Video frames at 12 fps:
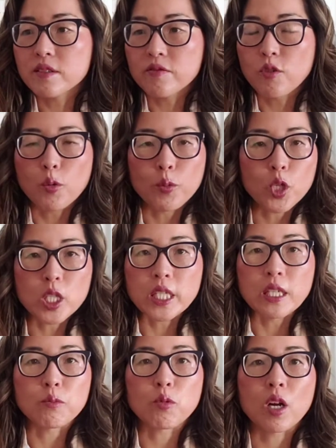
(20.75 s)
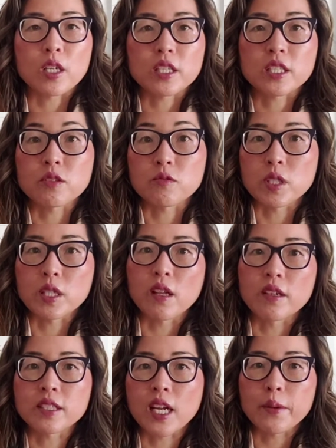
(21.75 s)
formal cleaning product in a really
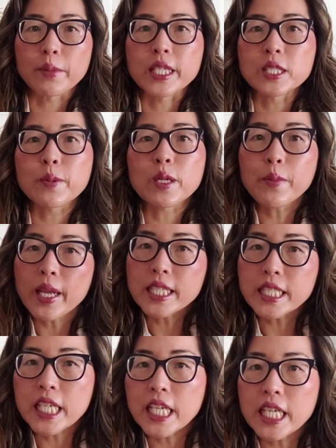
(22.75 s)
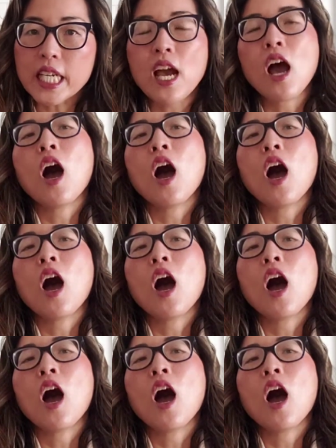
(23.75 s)
long time, and it's been amazing.